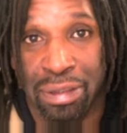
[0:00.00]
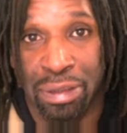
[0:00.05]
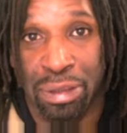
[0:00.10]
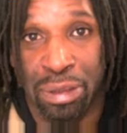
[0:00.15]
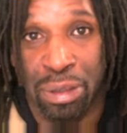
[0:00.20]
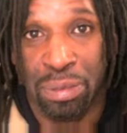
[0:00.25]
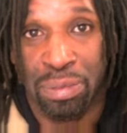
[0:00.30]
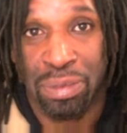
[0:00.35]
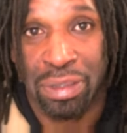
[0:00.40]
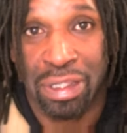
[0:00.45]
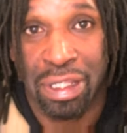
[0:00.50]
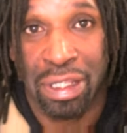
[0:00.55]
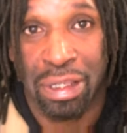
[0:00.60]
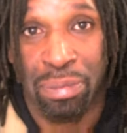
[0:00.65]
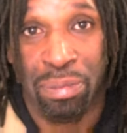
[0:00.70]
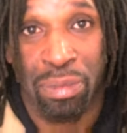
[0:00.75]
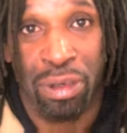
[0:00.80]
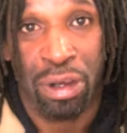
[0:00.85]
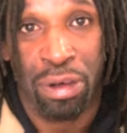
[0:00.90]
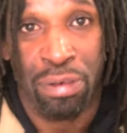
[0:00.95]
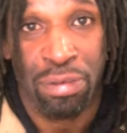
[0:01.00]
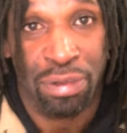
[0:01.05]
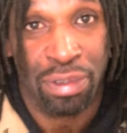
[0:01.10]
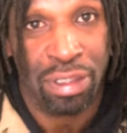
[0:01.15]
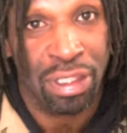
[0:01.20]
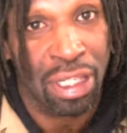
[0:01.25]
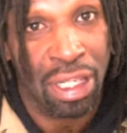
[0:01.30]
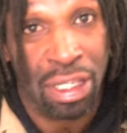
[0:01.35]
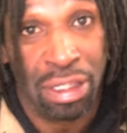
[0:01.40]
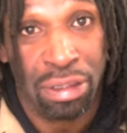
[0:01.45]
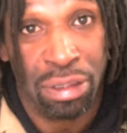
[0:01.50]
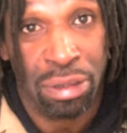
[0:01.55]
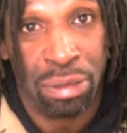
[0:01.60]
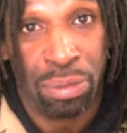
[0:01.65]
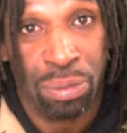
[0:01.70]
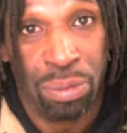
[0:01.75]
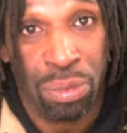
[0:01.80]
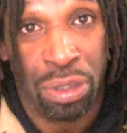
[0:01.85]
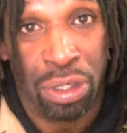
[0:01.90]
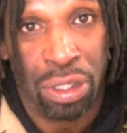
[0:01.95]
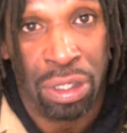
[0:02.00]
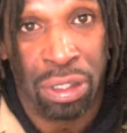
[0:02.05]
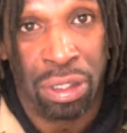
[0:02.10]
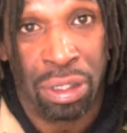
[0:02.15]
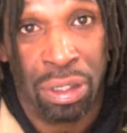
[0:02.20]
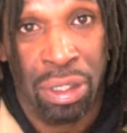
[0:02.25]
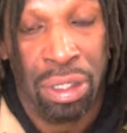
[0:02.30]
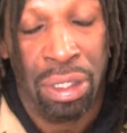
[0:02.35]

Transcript: Do you know what I'm saying? But obviously that didn't work.